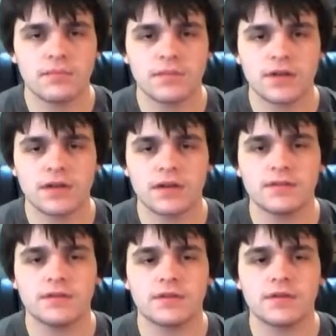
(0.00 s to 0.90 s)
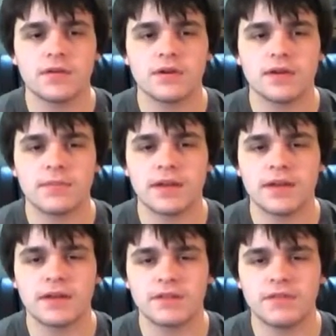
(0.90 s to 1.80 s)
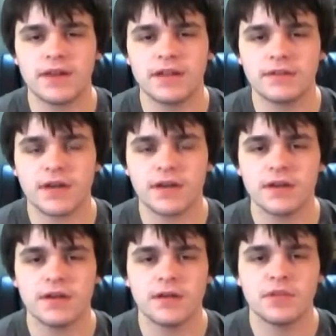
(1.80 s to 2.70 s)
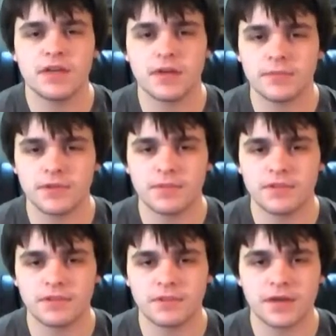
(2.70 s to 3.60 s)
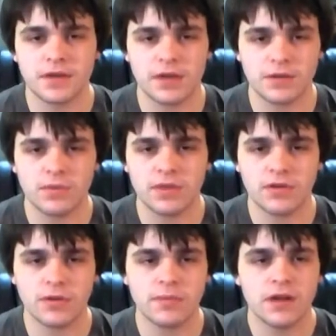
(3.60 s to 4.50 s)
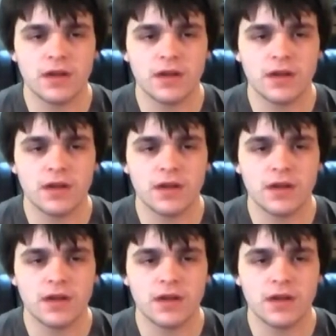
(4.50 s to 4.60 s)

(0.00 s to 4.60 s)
because they're going to make it so Valentine becomes a businessman like Winthorpe,